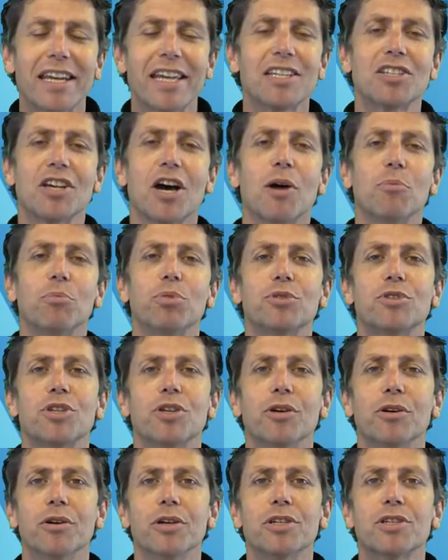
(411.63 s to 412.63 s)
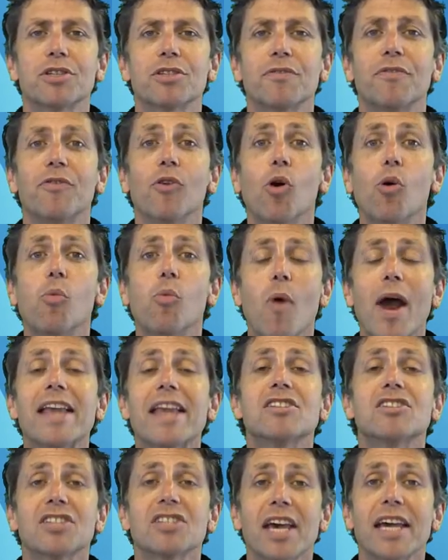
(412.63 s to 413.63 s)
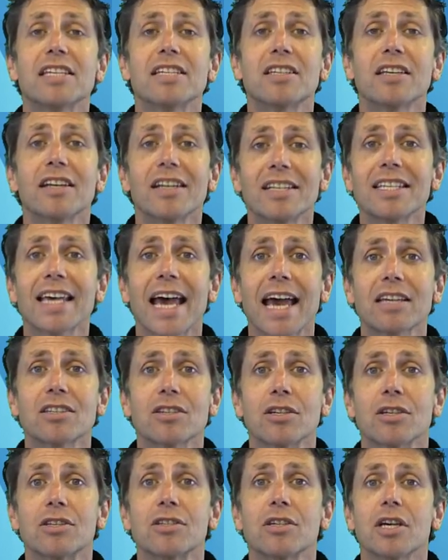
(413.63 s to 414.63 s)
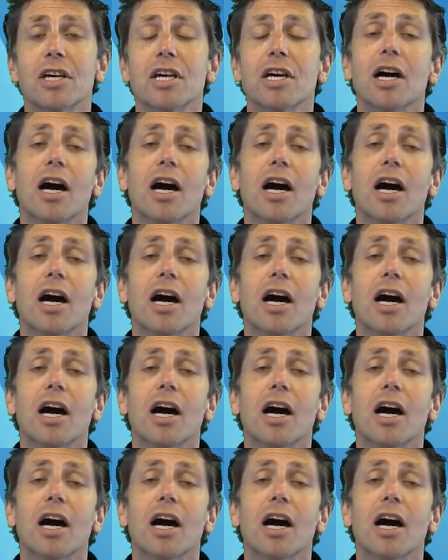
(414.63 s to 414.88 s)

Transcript: example to us for when Satan attacks us,